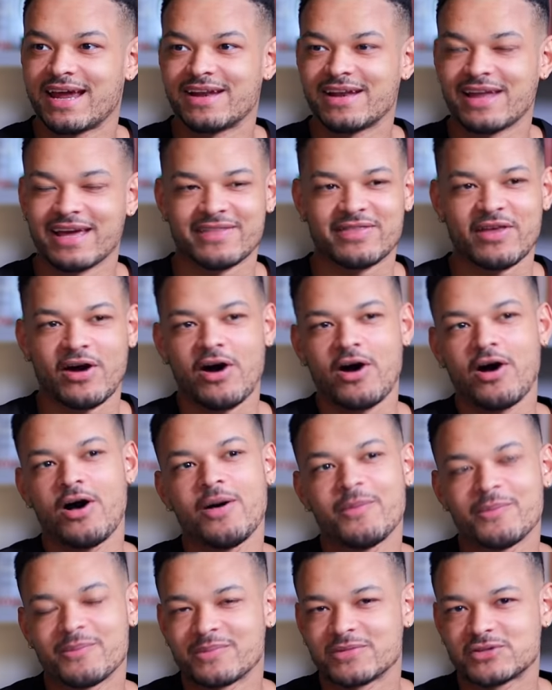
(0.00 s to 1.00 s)
like the
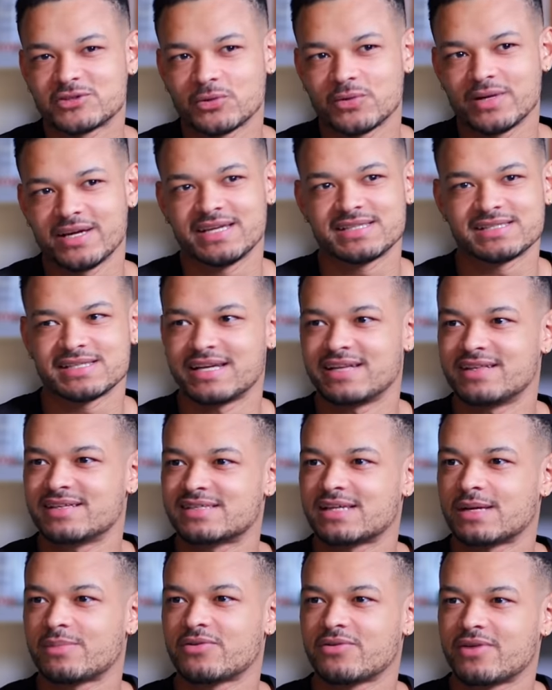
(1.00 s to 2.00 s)
harm surely isn't in the
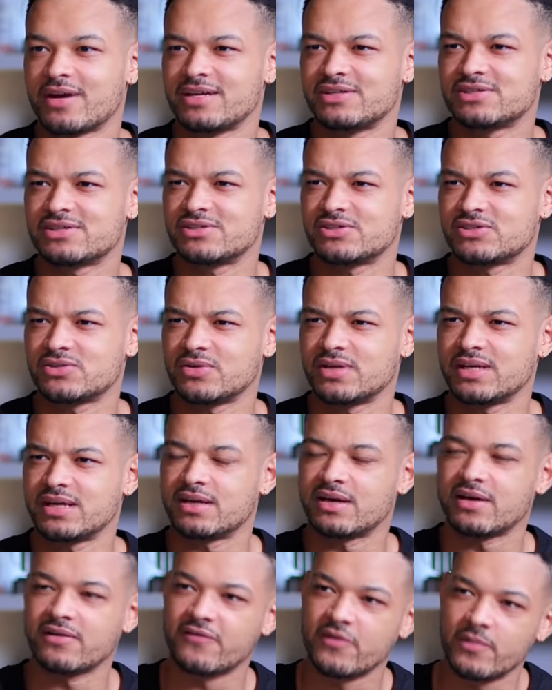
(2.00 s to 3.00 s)
separation.
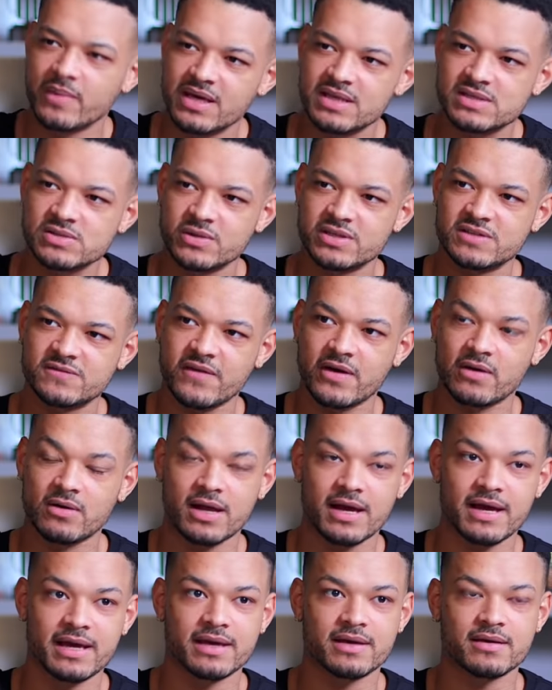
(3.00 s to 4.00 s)
Surely for me, it's always felt
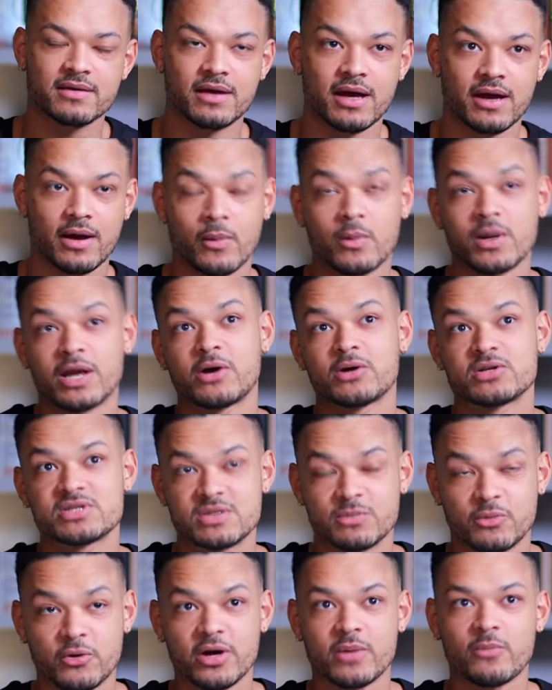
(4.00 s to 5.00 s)
like, oh, well, I got to
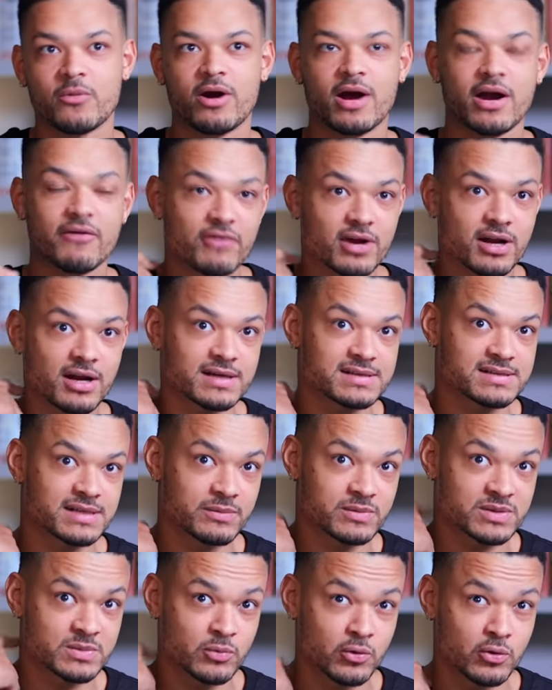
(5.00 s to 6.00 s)
the point where I realized that
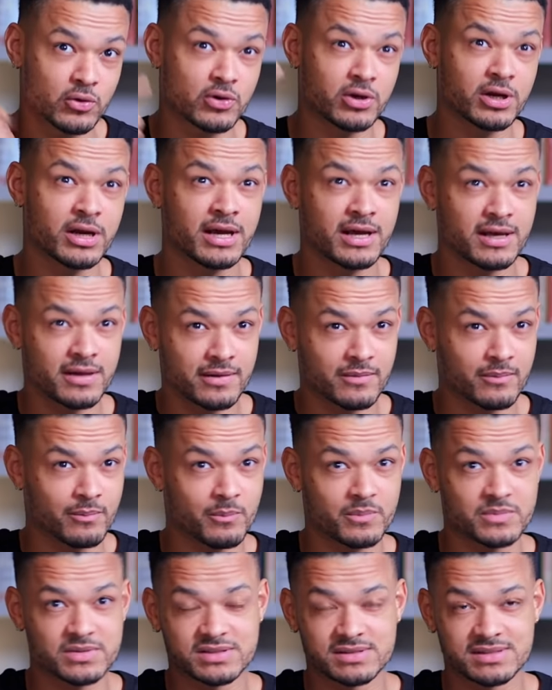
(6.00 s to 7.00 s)
it was more
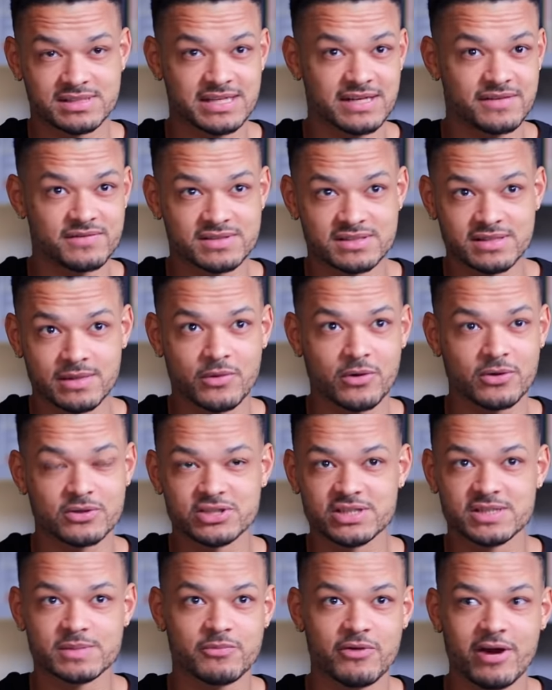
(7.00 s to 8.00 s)
Steve's
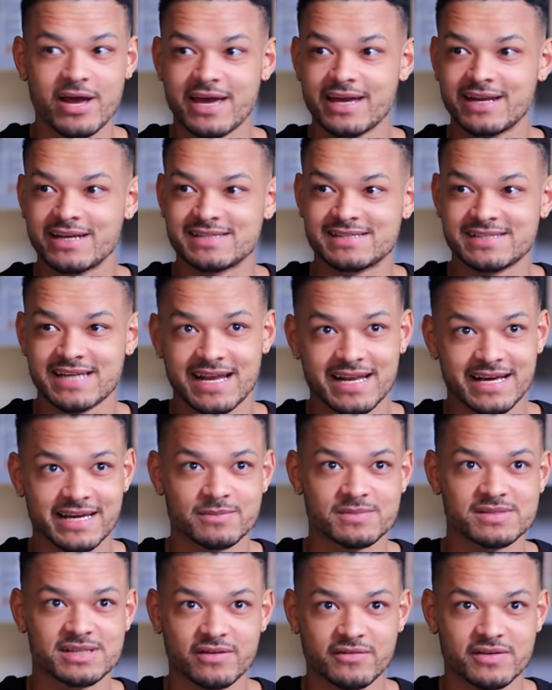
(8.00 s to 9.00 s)
subconscious brain is telling
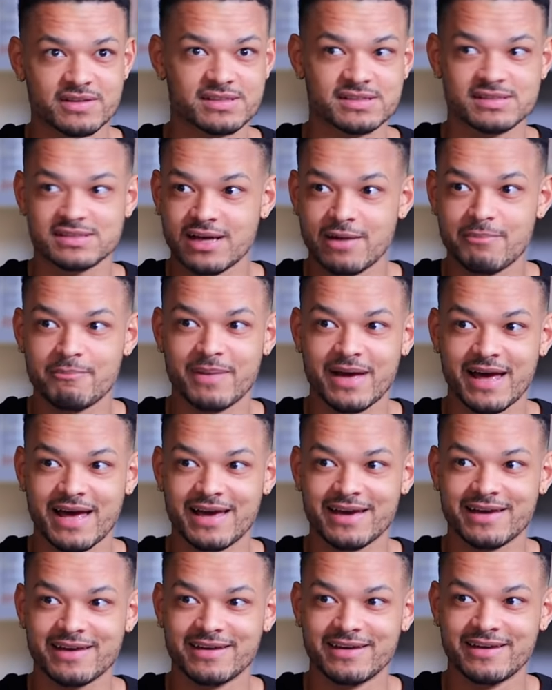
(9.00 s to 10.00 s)
himself he's a
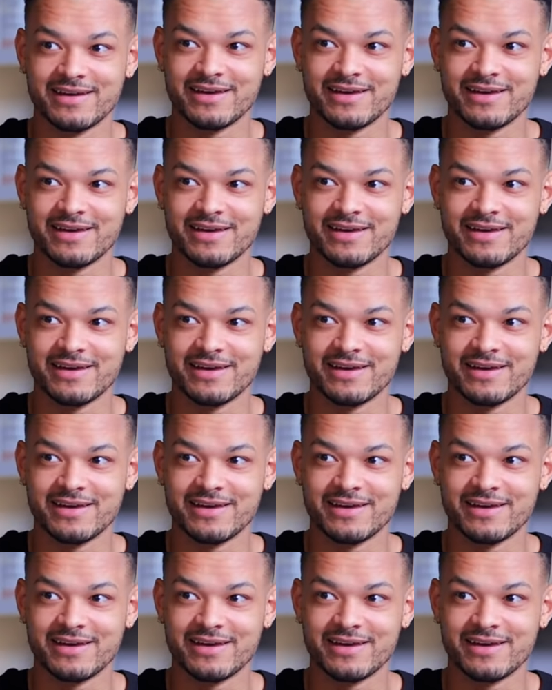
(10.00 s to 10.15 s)
scumbag